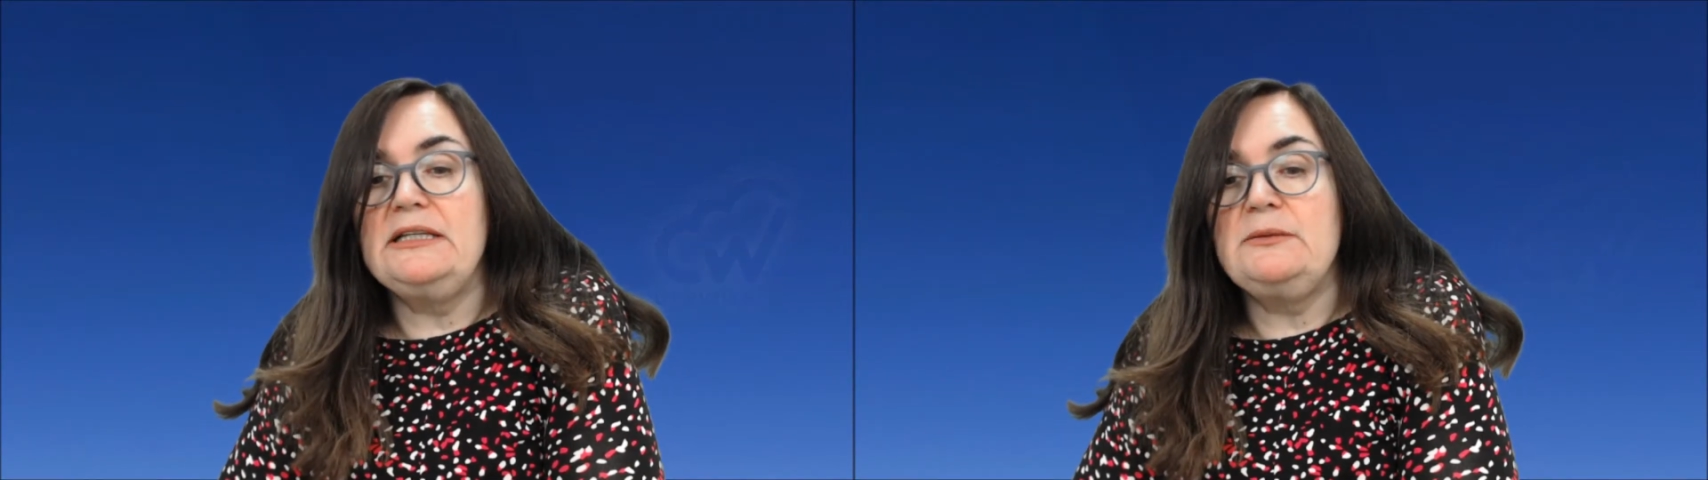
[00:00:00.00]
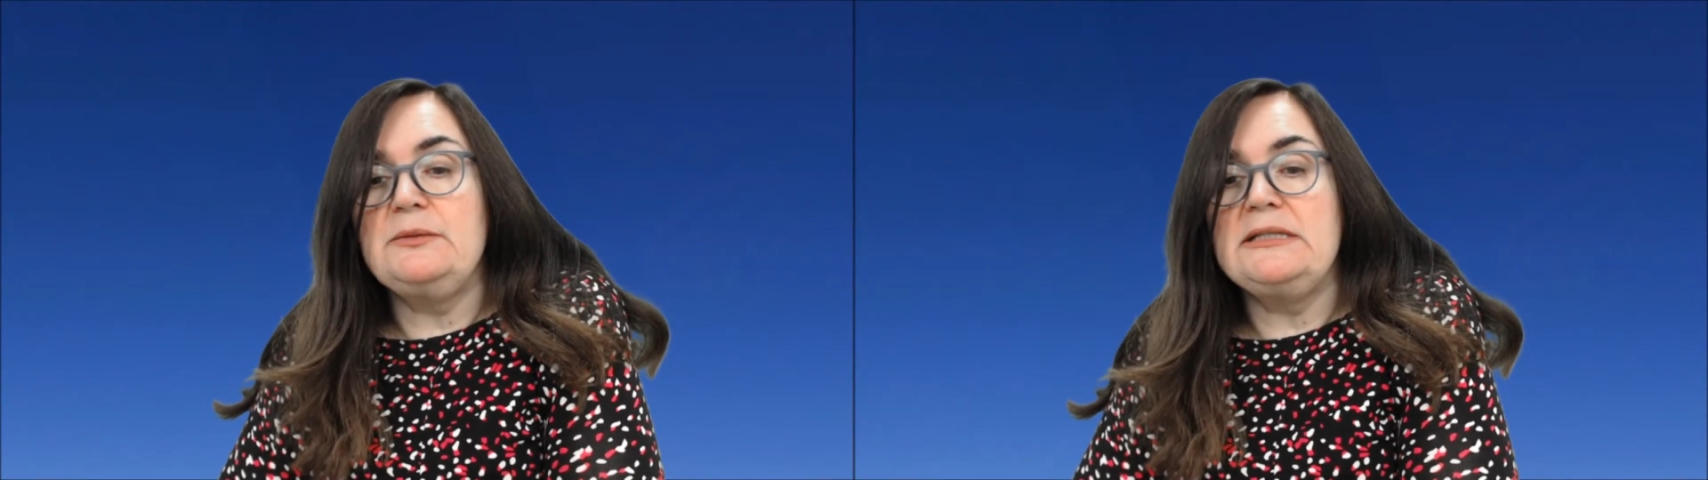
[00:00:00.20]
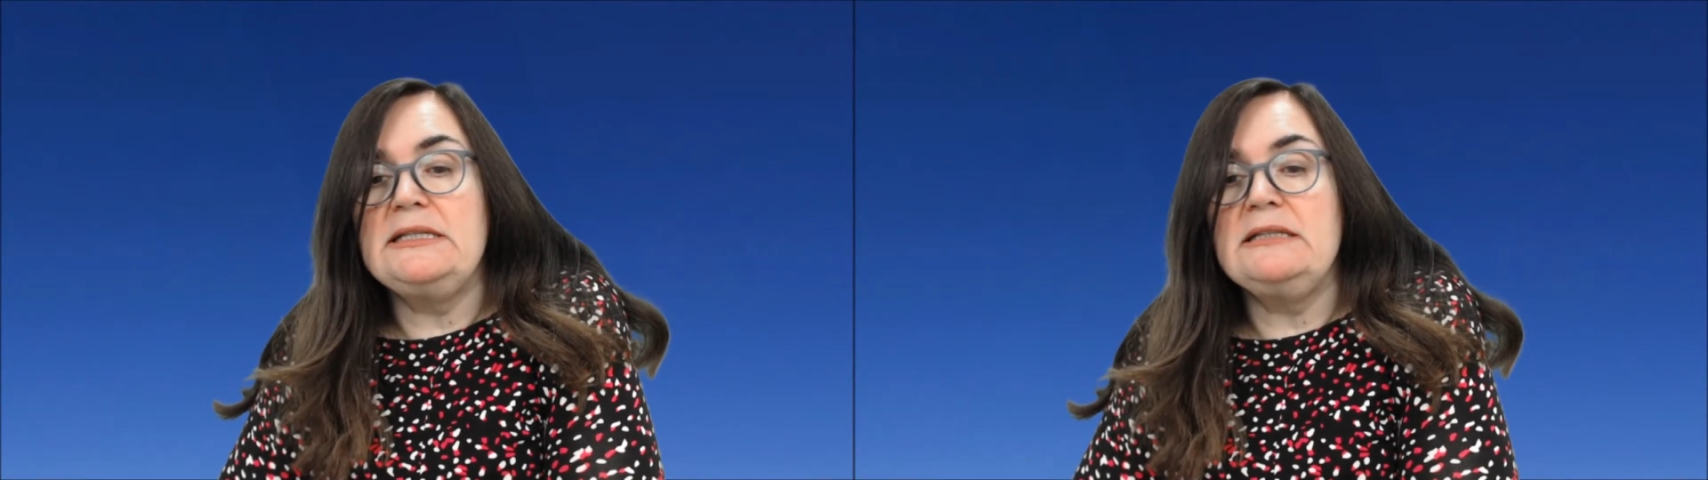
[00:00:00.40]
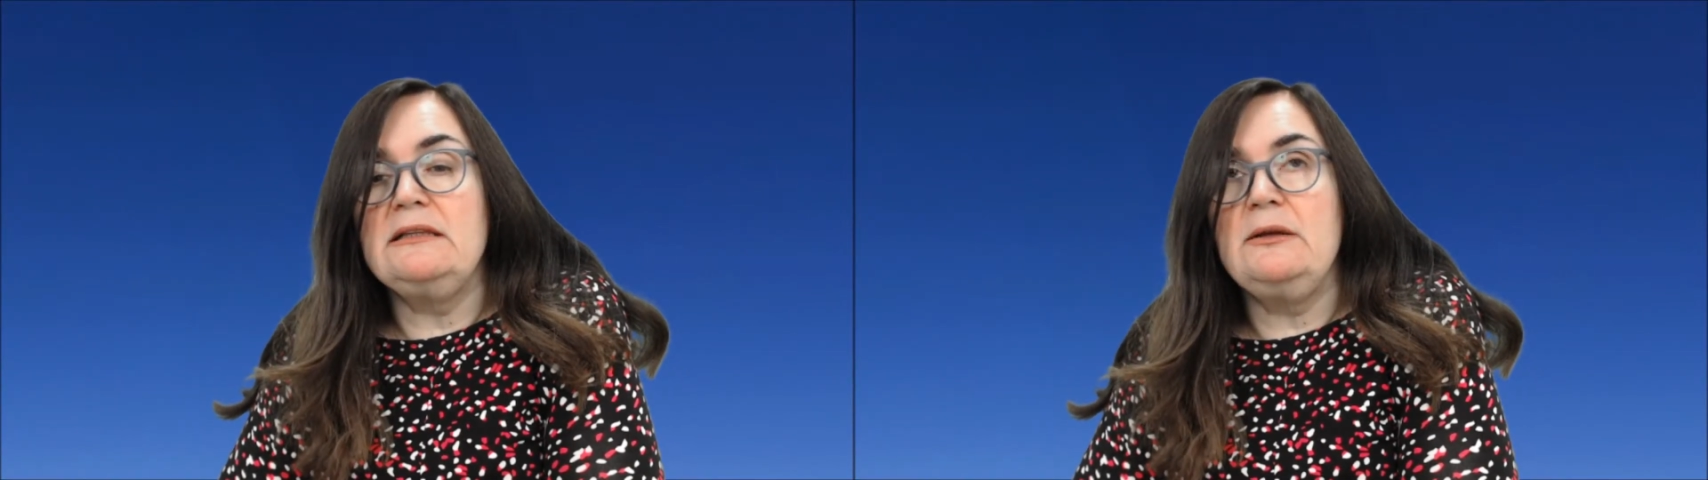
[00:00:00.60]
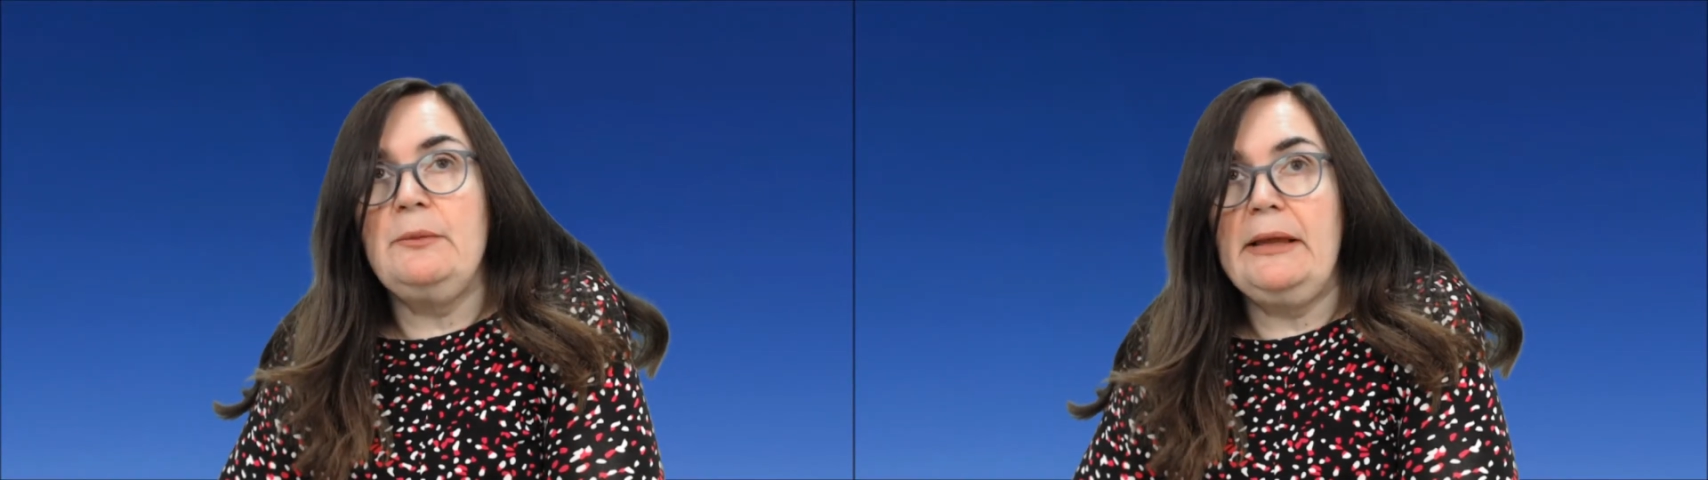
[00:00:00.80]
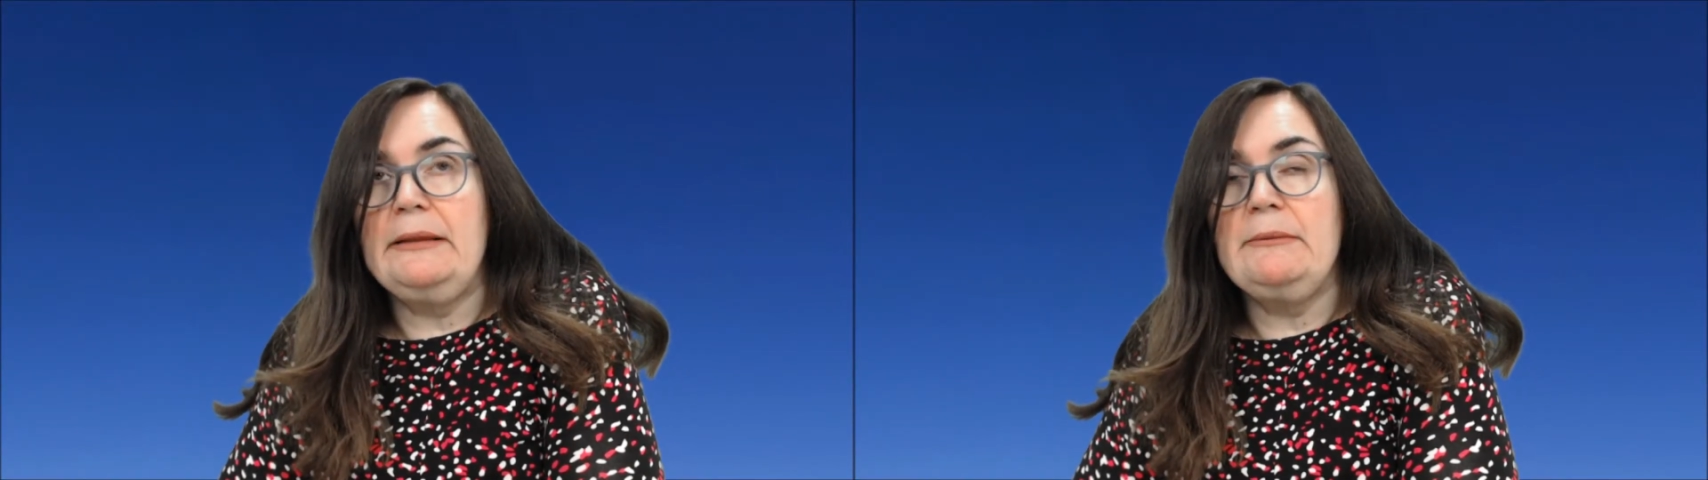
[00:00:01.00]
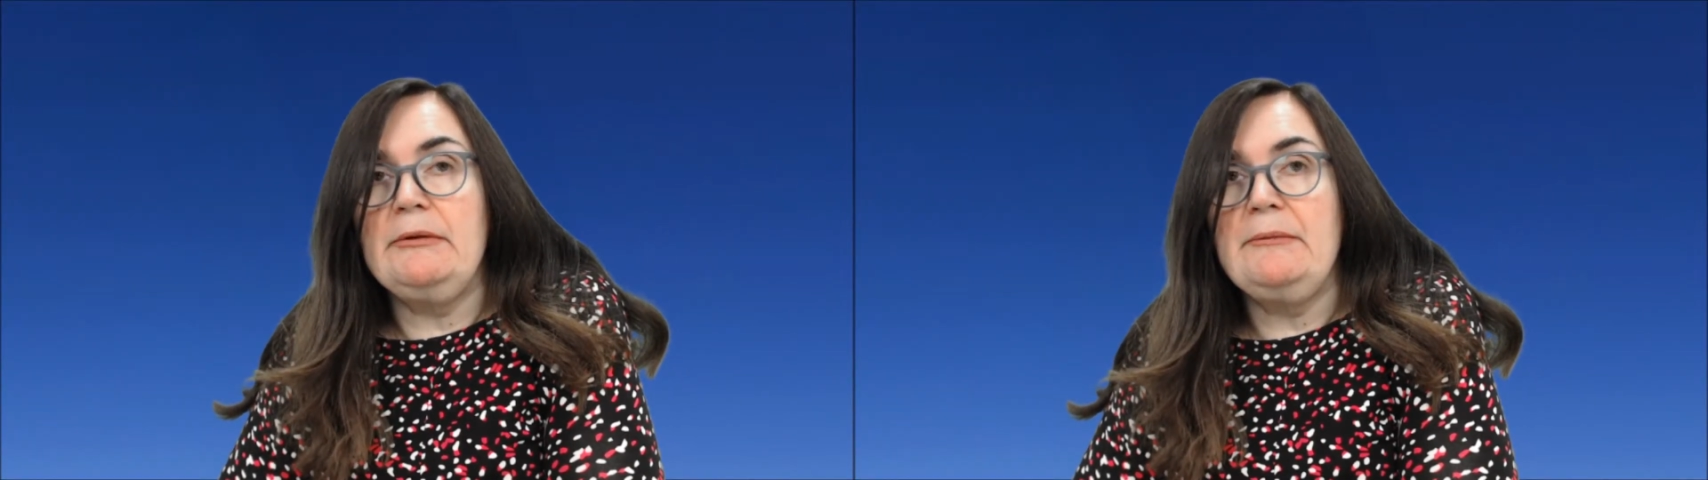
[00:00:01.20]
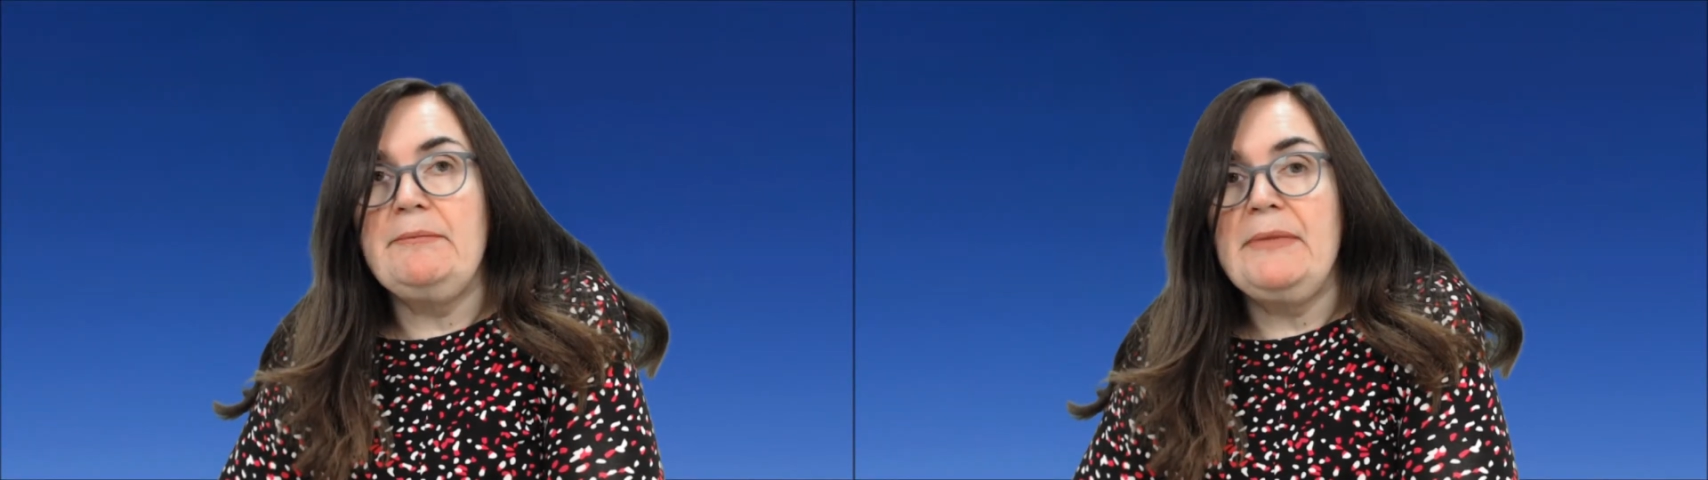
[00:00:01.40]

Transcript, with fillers: that was easily available